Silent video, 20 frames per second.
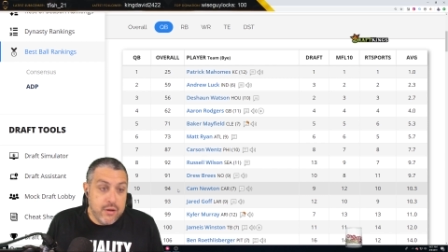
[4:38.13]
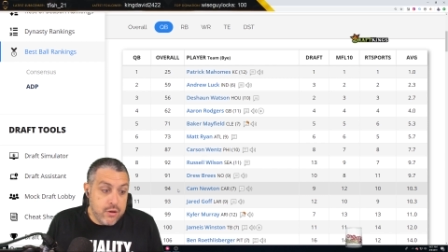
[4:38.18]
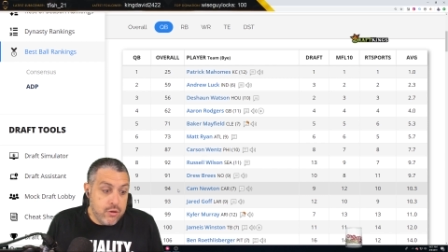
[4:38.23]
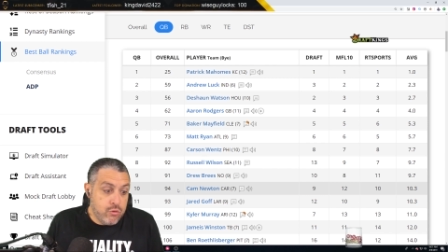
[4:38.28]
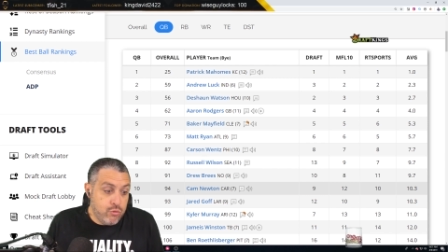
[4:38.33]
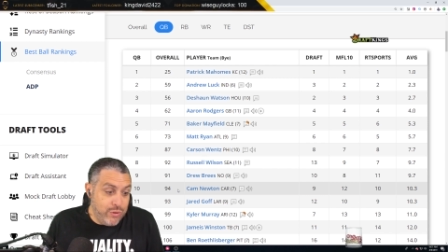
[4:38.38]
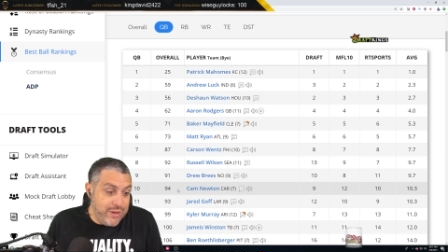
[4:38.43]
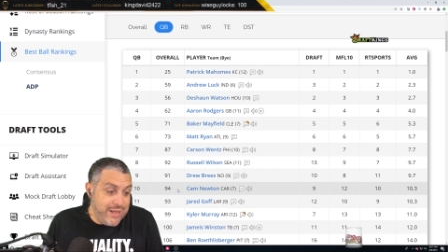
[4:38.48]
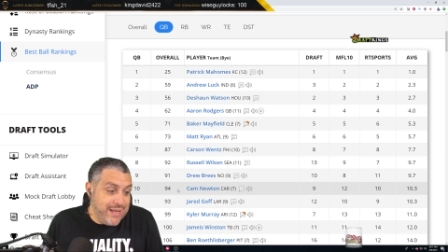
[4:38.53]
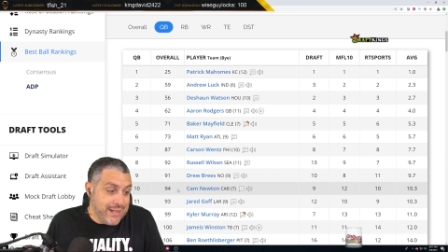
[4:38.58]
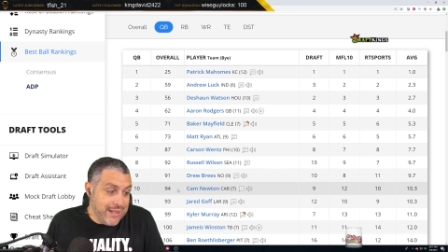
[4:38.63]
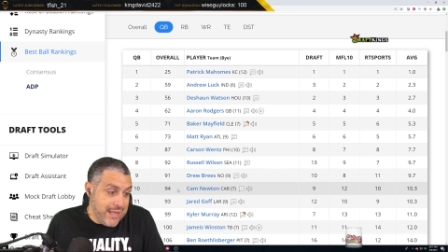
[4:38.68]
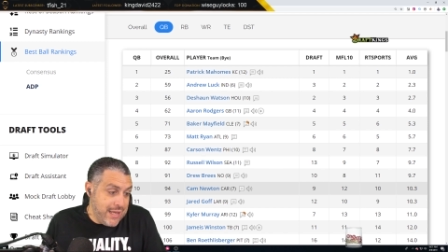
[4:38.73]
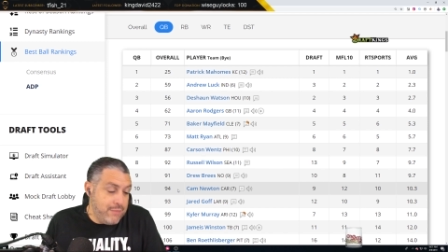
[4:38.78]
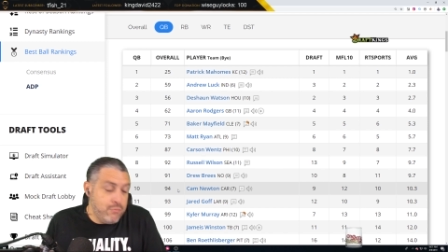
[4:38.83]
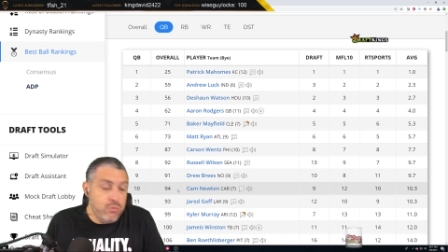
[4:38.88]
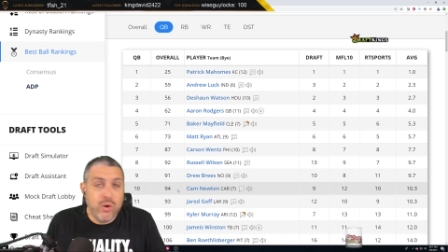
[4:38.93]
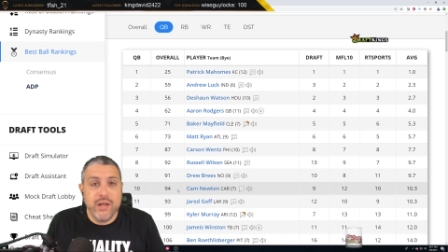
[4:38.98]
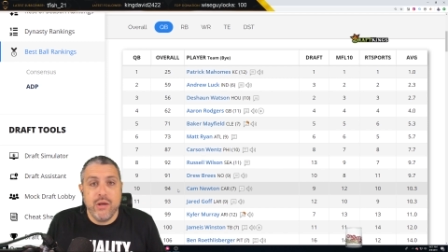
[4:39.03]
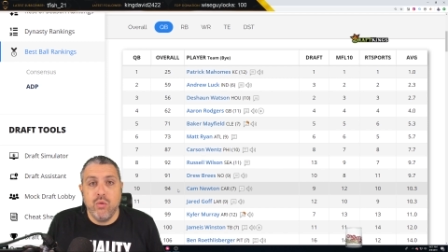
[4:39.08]

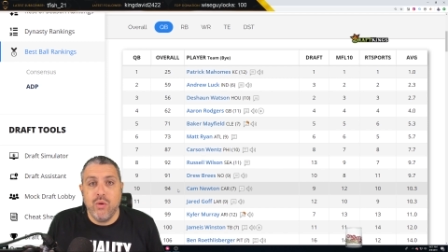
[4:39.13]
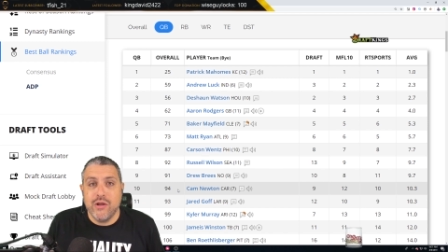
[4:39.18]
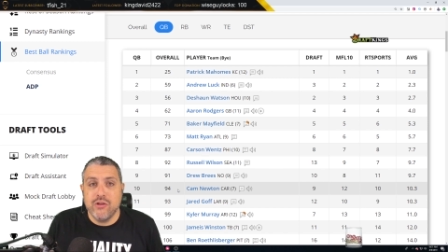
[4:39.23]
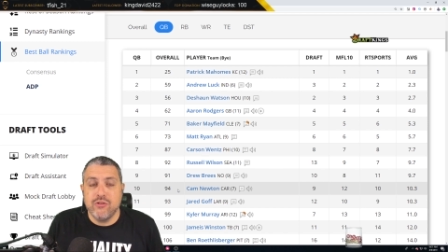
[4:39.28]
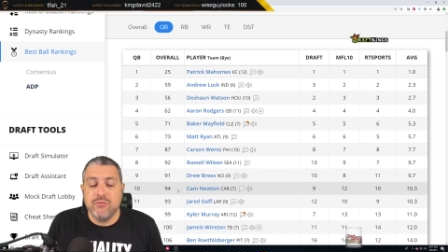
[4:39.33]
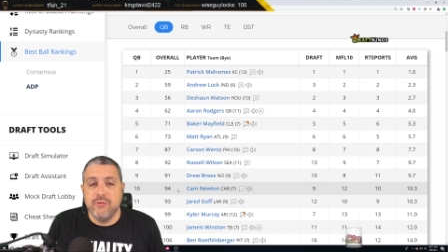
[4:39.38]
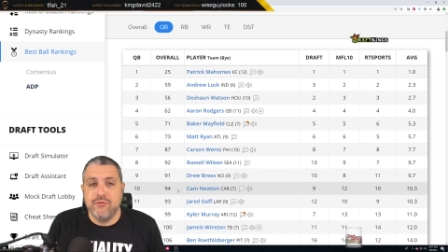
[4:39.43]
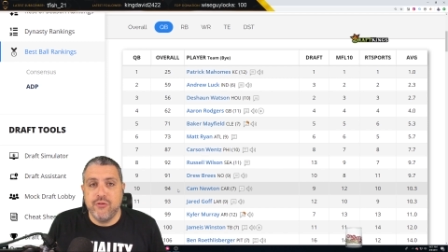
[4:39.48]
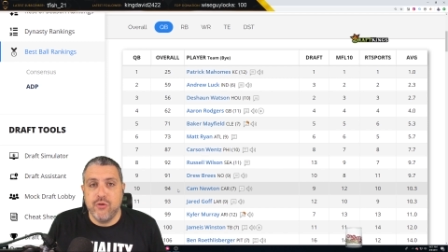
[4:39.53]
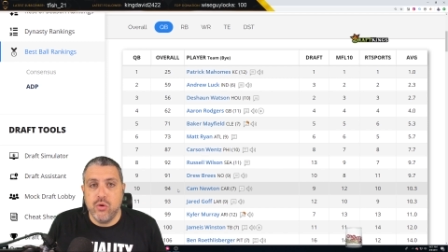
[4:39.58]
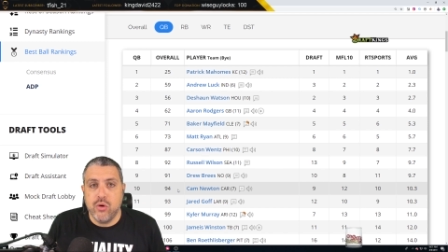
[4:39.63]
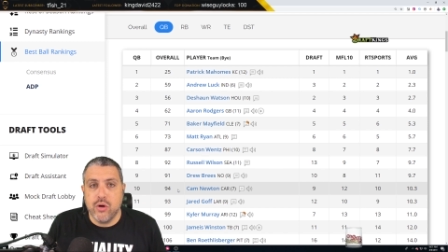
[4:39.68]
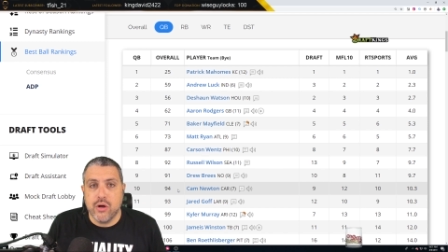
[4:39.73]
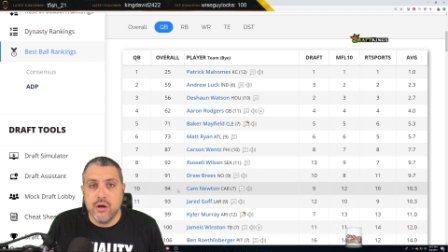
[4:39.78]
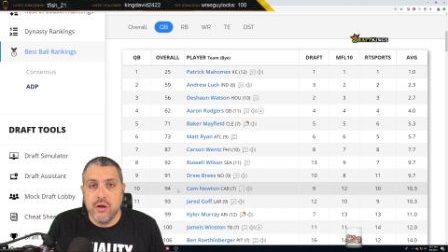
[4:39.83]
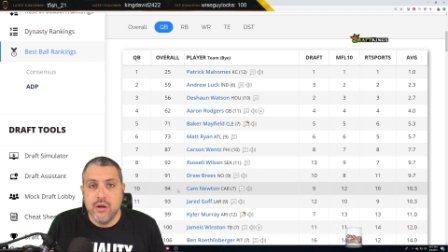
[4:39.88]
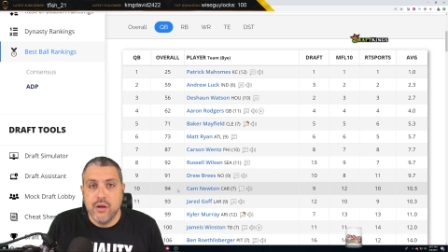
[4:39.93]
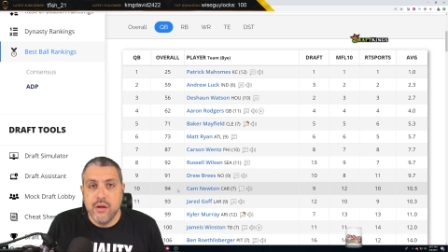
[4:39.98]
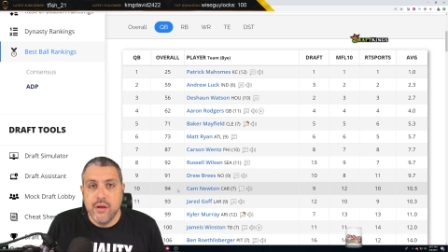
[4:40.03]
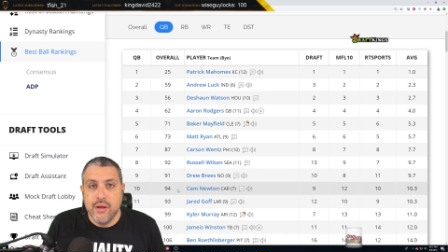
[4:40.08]
reclaim what he was
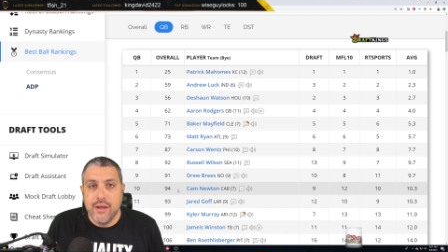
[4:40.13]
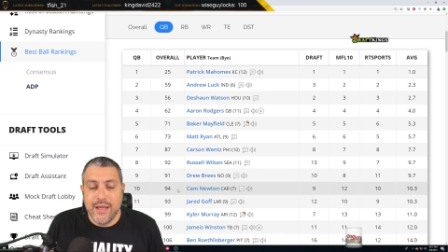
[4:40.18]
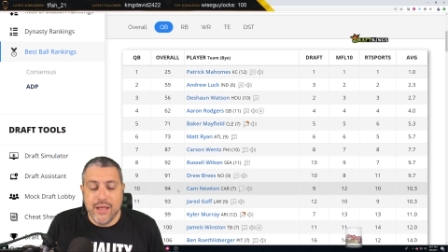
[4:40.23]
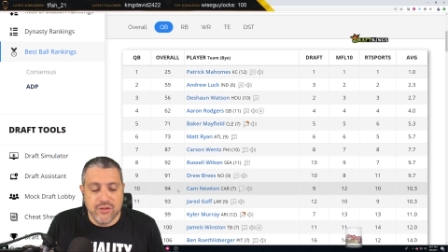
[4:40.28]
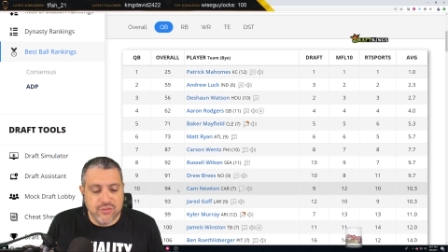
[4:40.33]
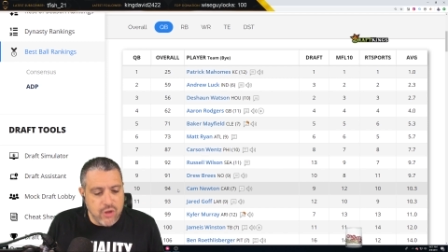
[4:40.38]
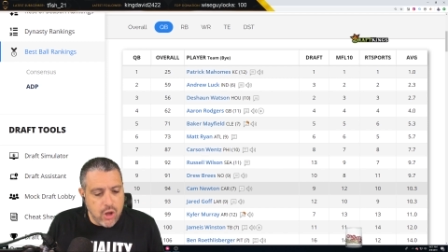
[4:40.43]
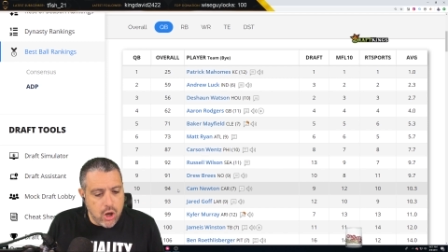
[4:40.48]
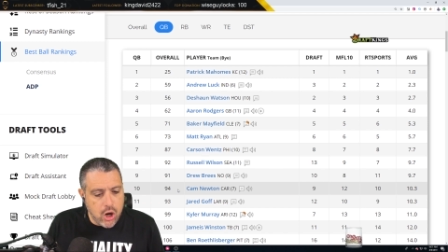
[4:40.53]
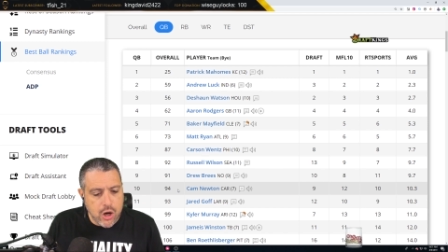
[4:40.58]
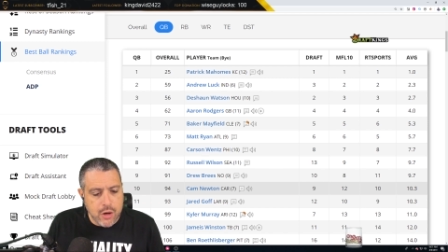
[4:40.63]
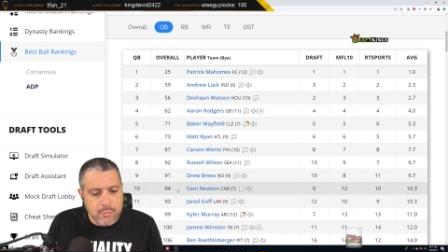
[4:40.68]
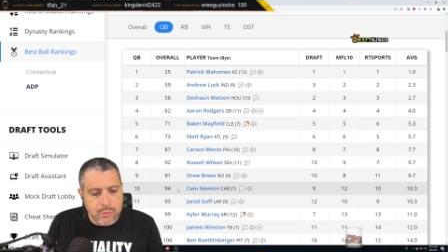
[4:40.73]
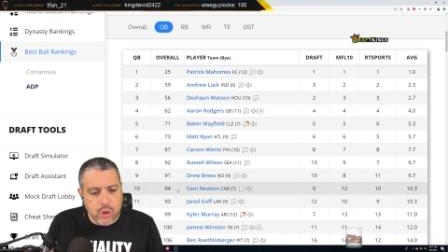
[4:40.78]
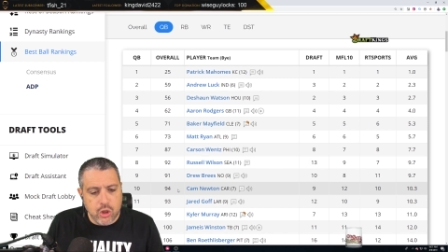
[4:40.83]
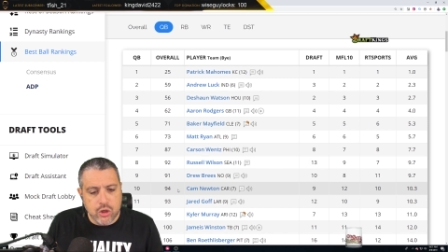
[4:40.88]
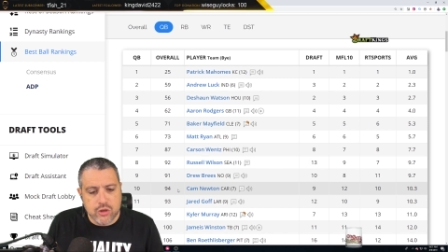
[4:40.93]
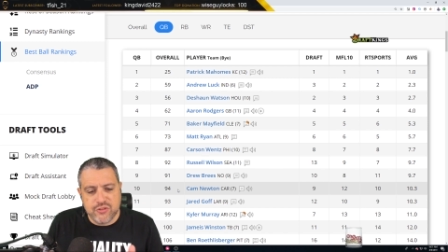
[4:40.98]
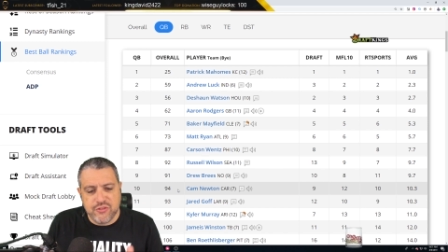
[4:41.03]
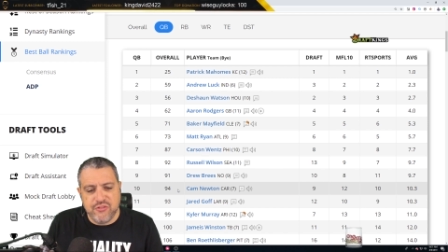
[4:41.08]
before. His arm
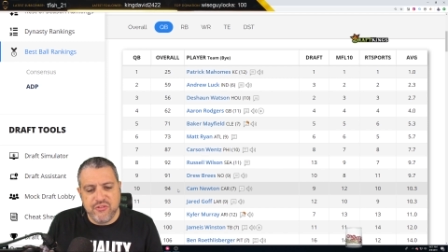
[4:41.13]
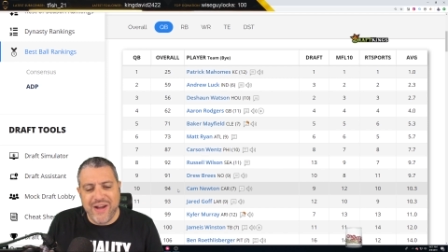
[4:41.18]
looks